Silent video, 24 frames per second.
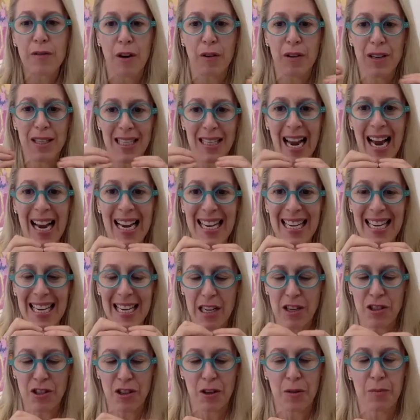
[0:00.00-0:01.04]
very
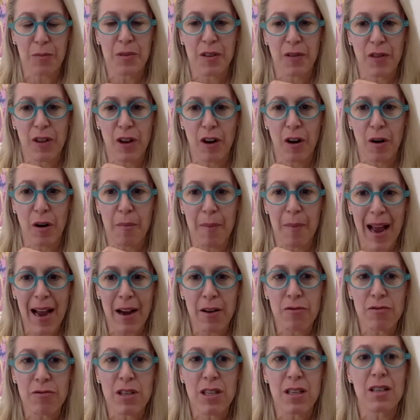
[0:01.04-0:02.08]
tiny in terms of their
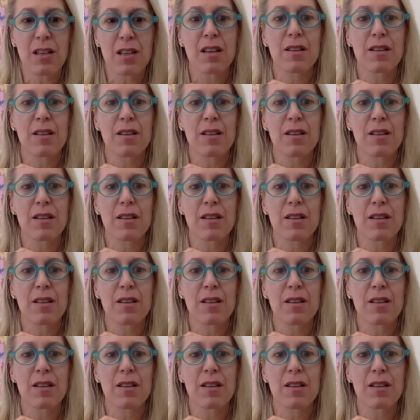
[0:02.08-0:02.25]
amount